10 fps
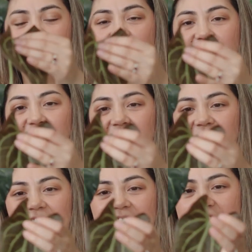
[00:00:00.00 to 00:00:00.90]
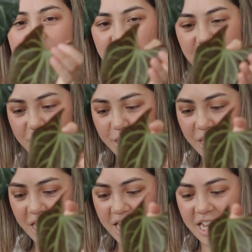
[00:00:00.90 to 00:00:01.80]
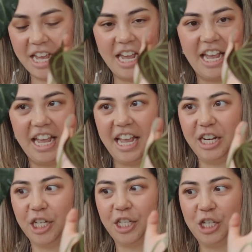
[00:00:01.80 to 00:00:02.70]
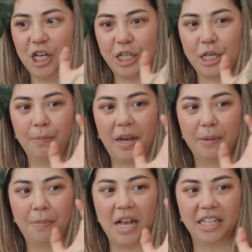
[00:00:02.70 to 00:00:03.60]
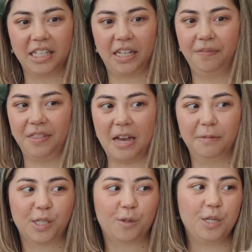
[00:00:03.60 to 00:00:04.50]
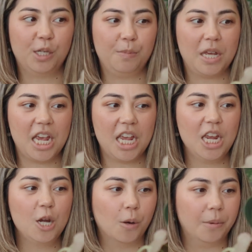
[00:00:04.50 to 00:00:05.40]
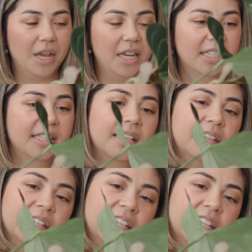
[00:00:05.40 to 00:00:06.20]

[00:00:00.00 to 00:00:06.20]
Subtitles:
leaf here, and just judging by the past leaf, that one's going to be enormous.